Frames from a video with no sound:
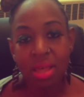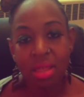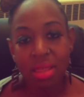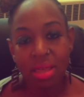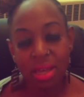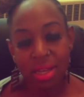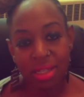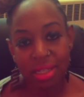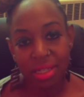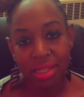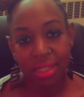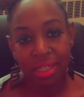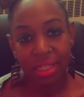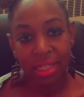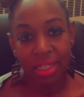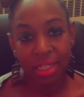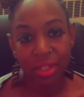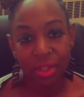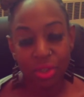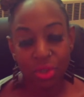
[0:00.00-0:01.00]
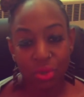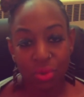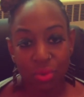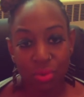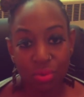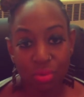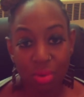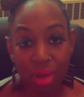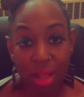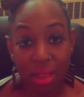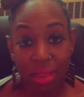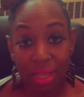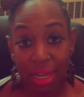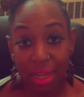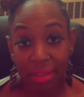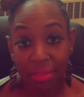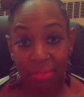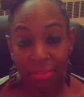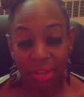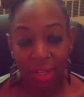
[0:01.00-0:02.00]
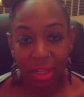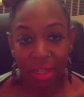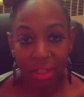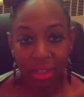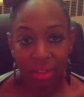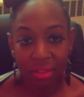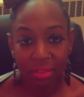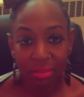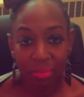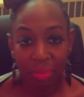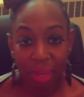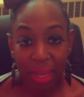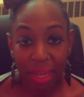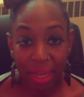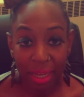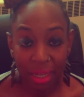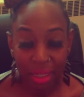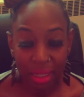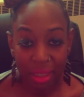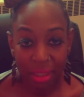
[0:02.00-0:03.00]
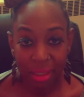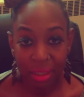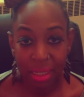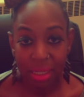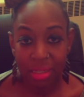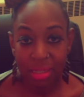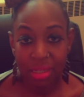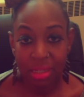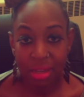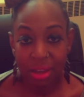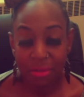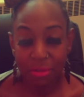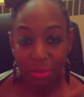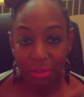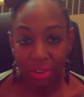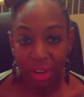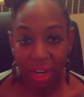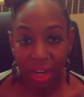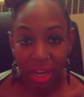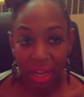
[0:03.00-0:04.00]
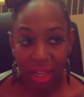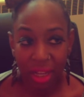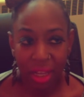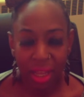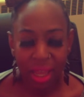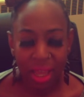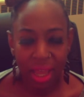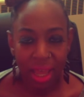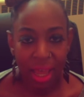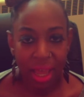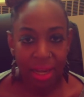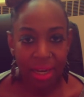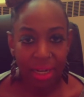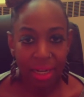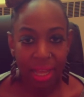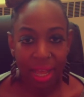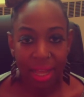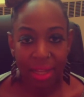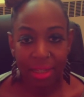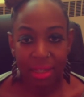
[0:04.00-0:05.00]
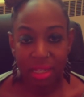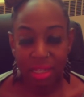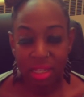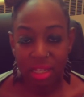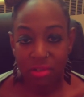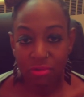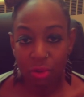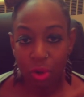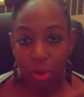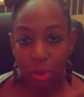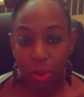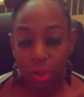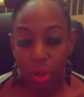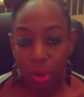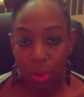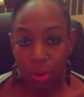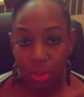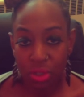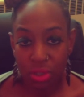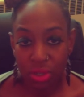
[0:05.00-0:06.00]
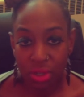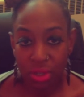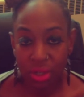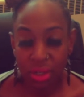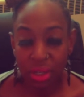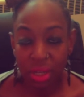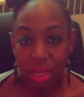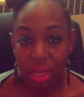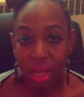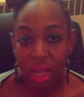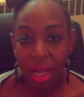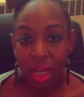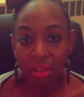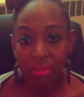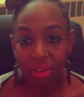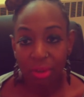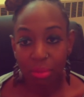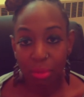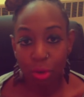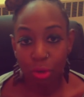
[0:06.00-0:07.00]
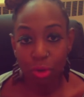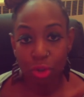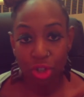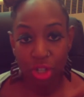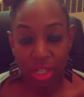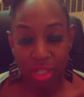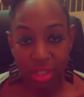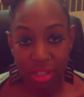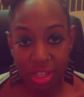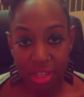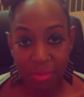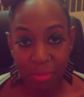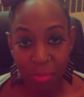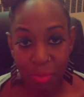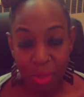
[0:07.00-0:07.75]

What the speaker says: thus leading to a life of pain and suffering and an endless roller coaster of emotions.